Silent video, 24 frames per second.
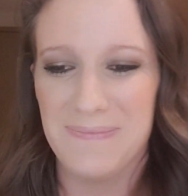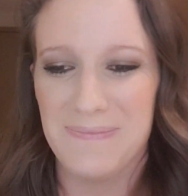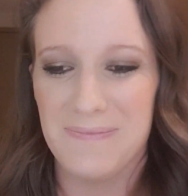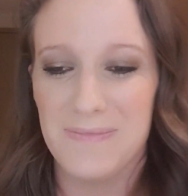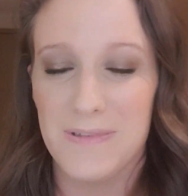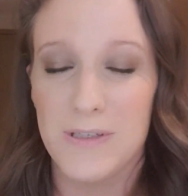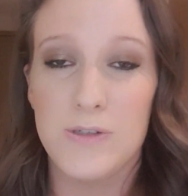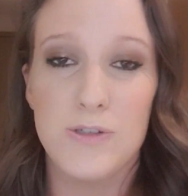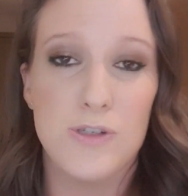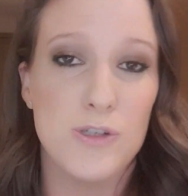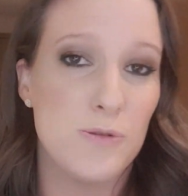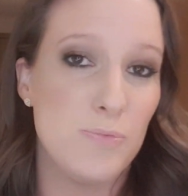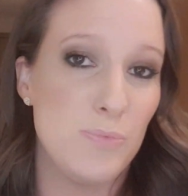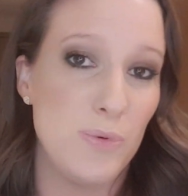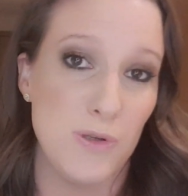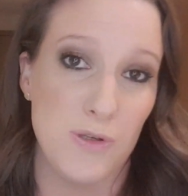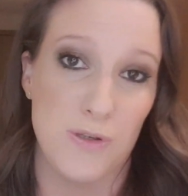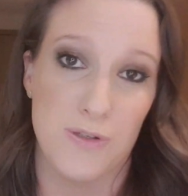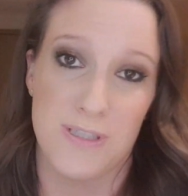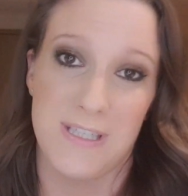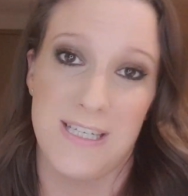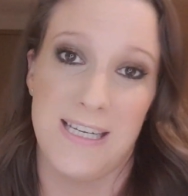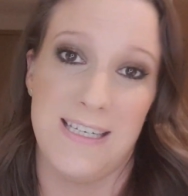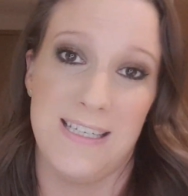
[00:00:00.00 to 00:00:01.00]
You just put
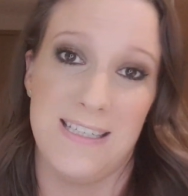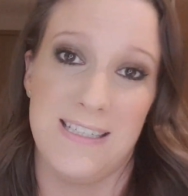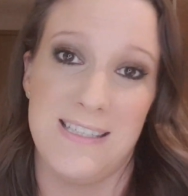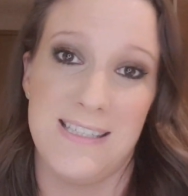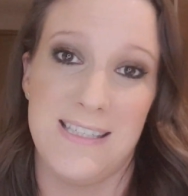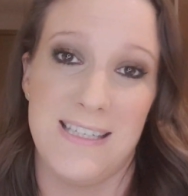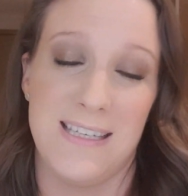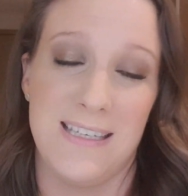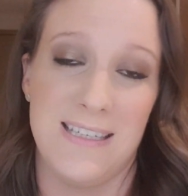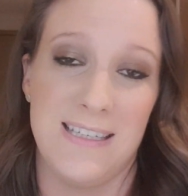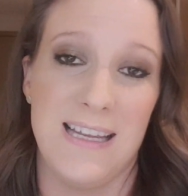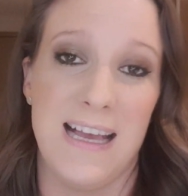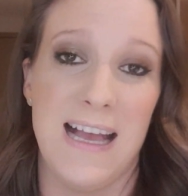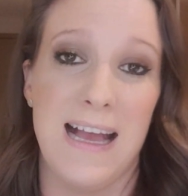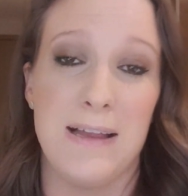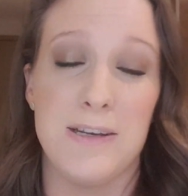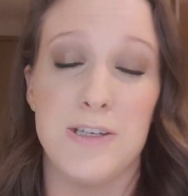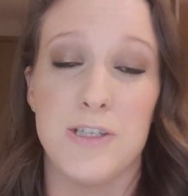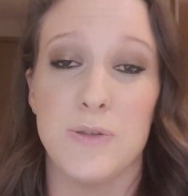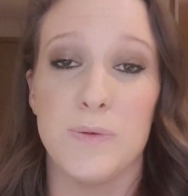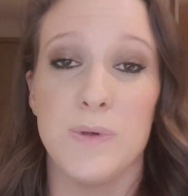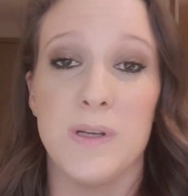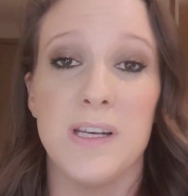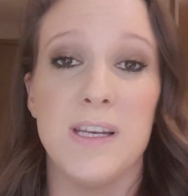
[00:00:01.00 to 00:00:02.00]
your tenants in and
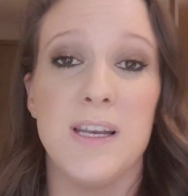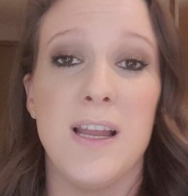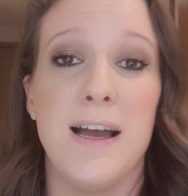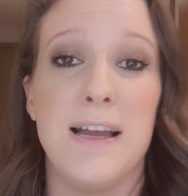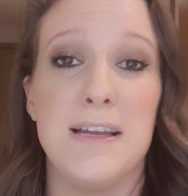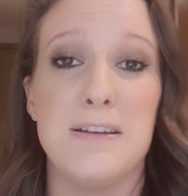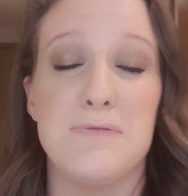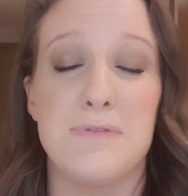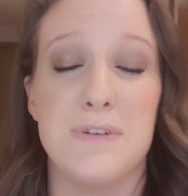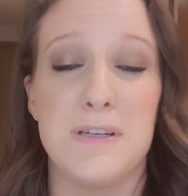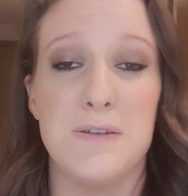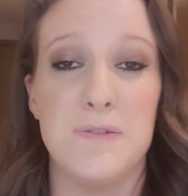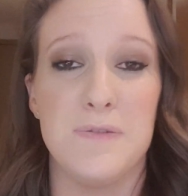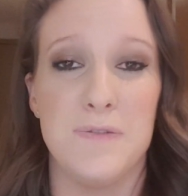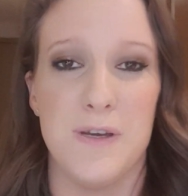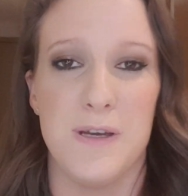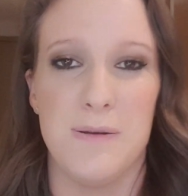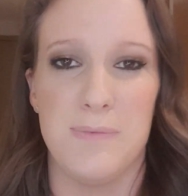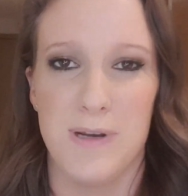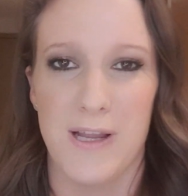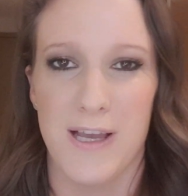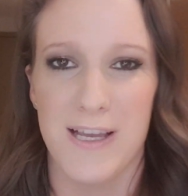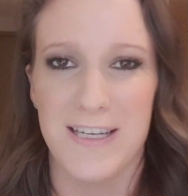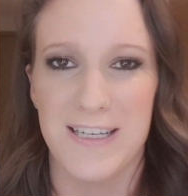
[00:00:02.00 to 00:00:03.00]
do a light
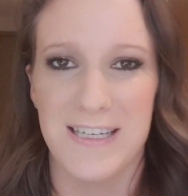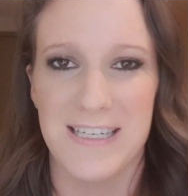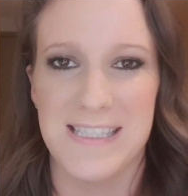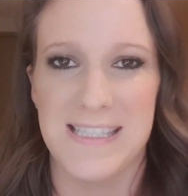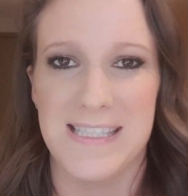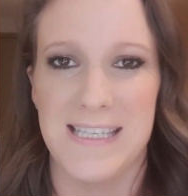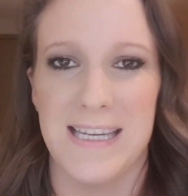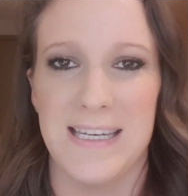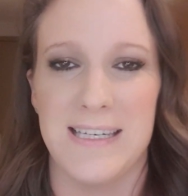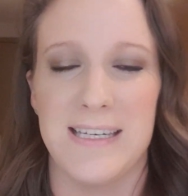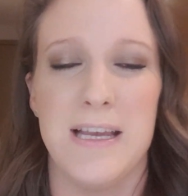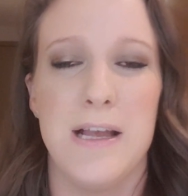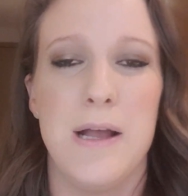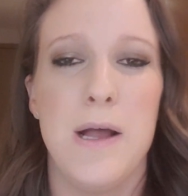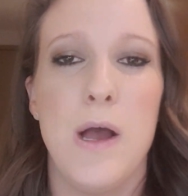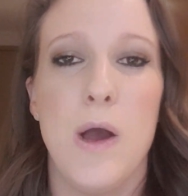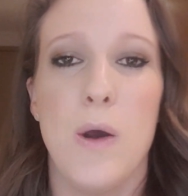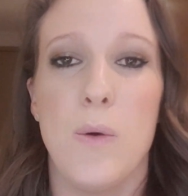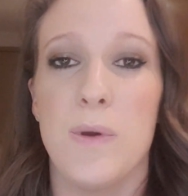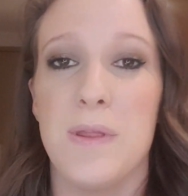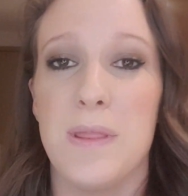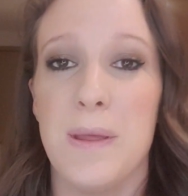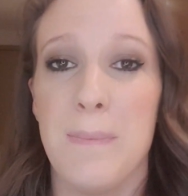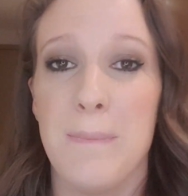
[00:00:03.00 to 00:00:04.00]
refurb, like I said,
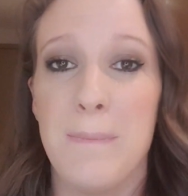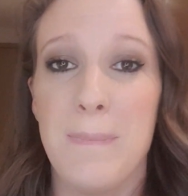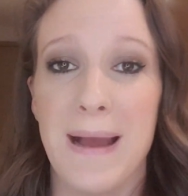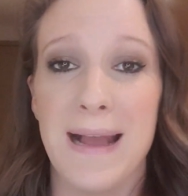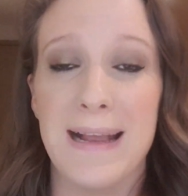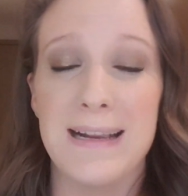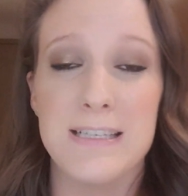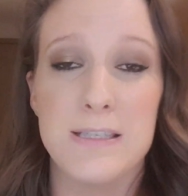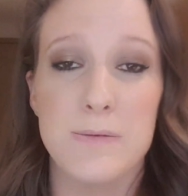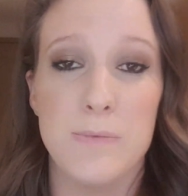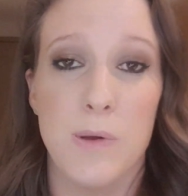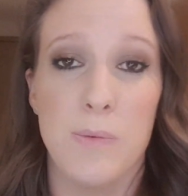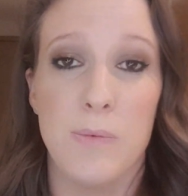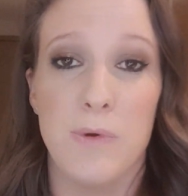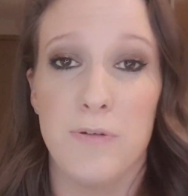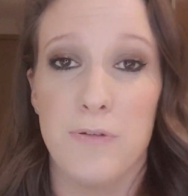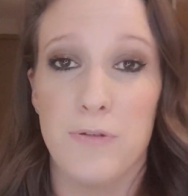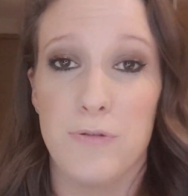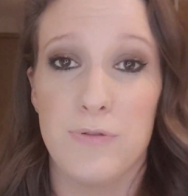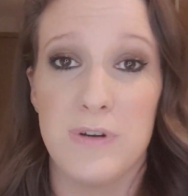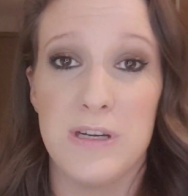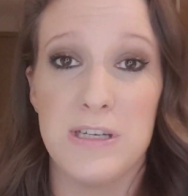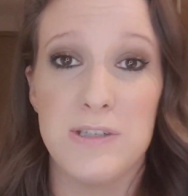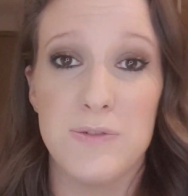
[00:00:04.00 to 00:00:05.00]
with a maximum of
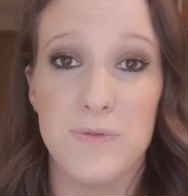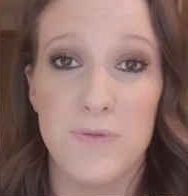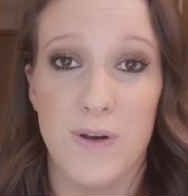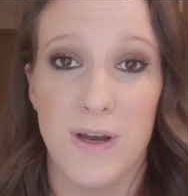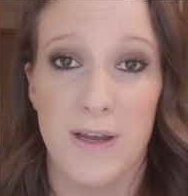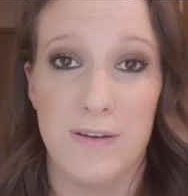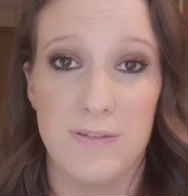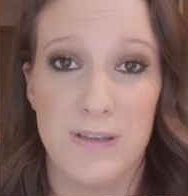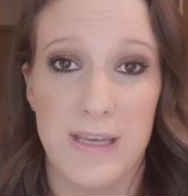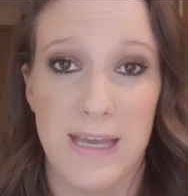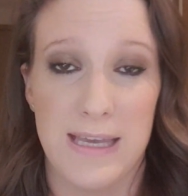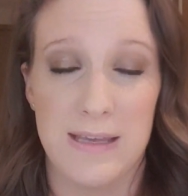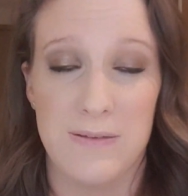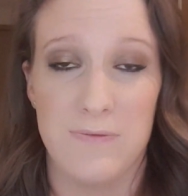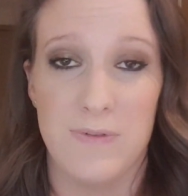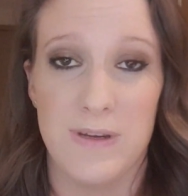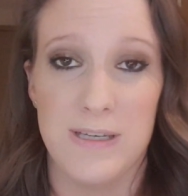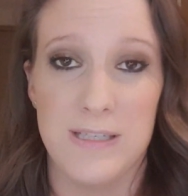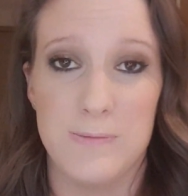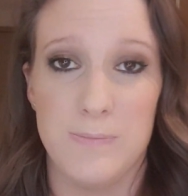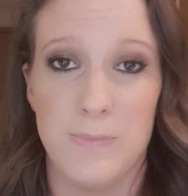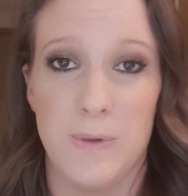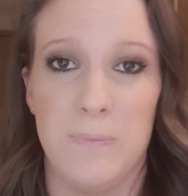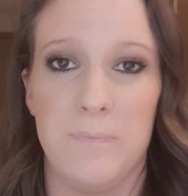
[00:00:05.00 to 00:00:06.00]
3 to 5k
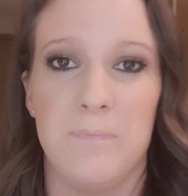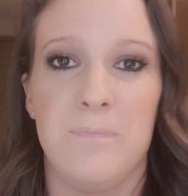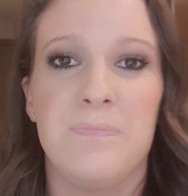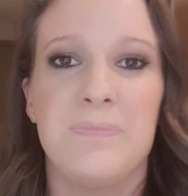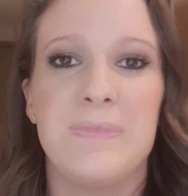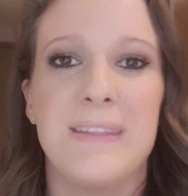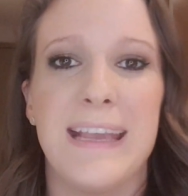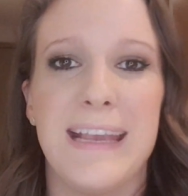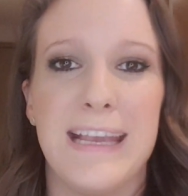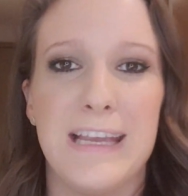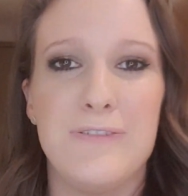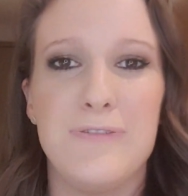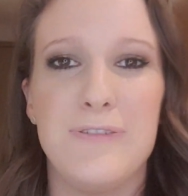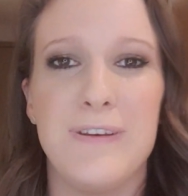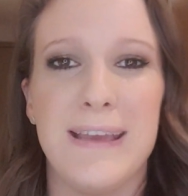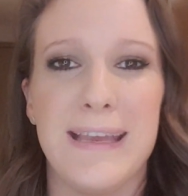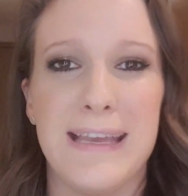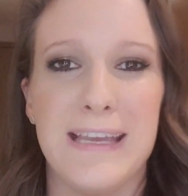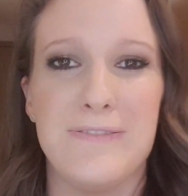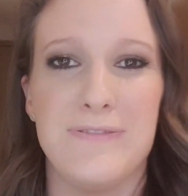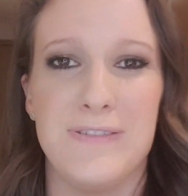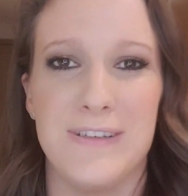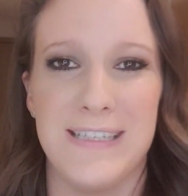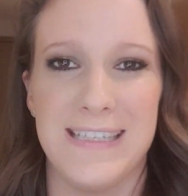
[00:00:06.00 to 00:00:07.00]
investment, if it
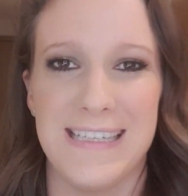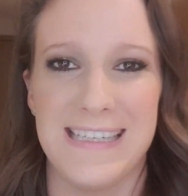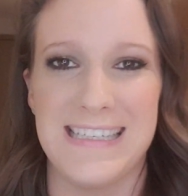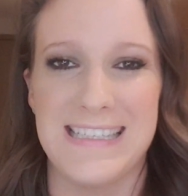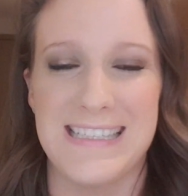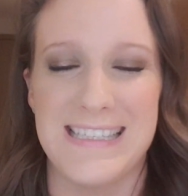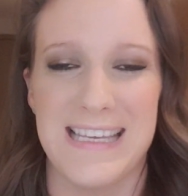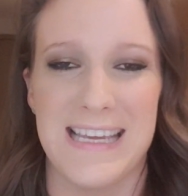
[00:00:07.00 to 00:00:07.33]
even needs